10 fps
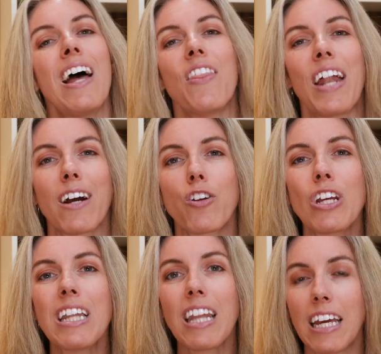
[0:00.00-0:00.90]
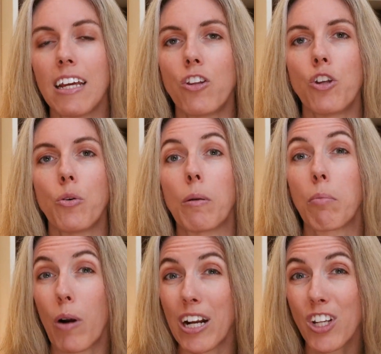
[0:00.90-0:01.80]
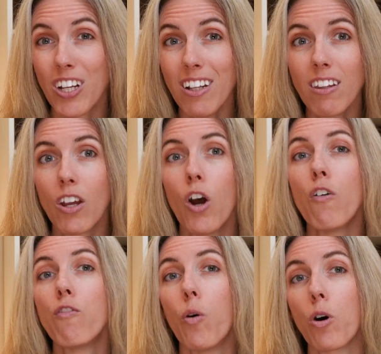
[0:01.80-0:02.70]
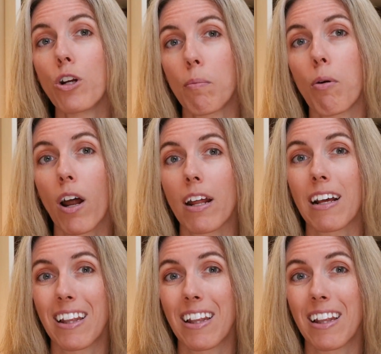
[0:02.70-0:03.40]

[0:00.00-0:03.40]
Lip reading: that actually lead to impressions for your product